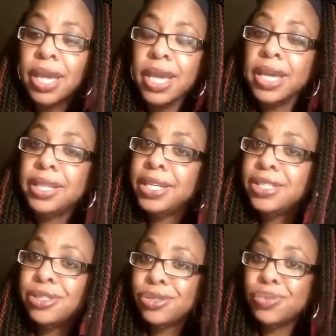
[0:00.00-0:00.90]
And
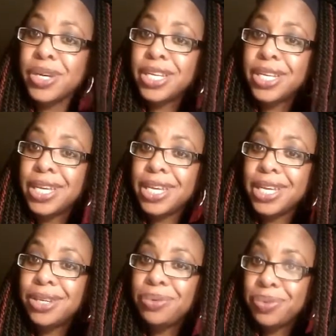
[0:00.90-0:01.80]
this is what
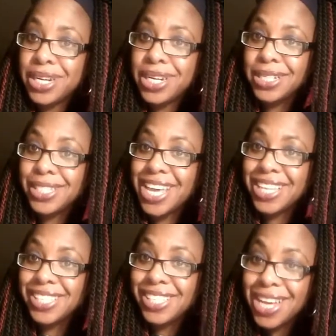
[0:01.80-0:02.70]
it reads
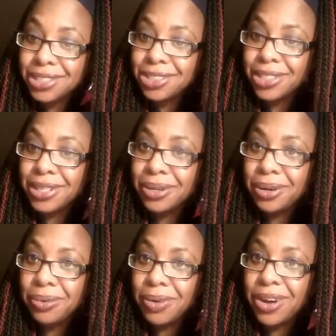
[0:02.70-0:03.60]
as such
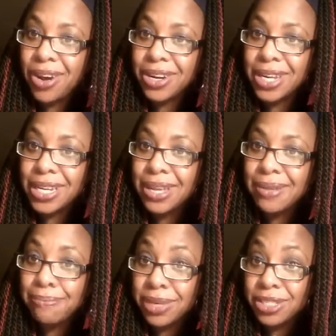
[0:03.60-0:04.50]
regarding
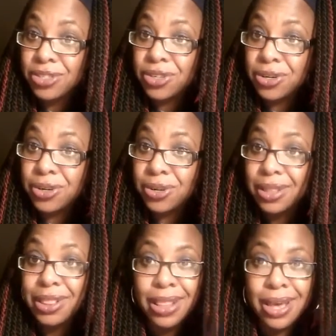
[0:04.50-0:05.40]
Mr.
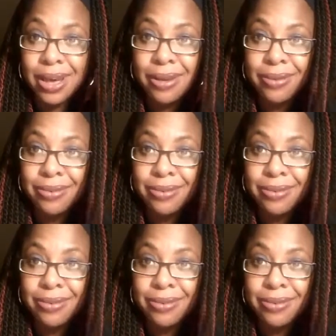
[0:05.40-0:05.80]
Love.